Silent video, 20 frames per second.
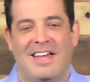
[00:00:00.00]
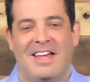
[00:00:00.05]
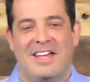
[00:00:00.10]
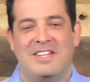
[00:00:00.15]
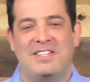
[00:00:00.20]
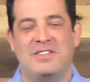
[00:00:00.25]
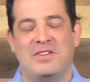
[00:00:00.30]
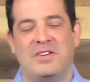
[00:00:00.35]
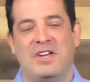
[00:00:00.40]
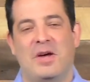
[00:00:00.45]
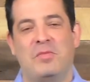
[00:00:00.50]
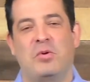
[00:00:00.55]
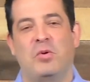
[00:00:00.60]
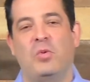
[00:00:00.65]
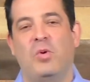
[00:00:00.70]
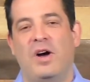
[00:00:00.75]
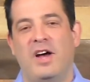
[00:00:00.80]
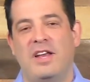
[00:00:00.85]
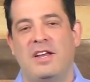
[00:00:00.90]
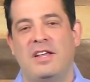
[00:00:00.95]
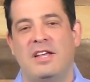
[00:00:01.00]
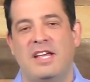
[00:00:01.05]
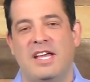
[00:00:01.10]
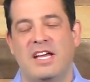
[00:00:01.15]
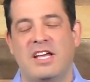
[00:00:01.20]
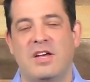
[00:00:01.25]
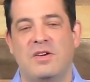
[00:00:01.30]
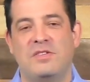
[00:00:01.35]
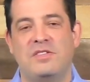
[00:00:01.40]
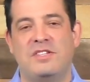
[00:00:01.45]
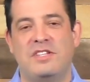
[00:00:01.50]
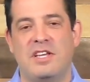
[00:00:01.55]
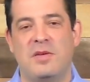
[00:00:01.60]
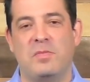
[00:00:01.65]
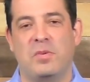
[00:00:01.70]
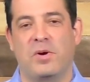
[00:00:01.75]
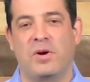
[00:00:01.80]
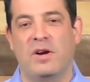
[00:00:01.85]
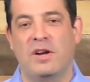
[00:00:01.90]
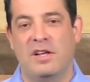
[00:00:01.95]
So number one, it goes
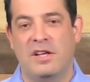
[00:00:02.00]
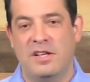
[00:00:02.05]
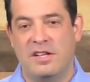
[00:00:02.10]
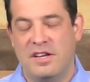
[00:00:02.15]
deeper.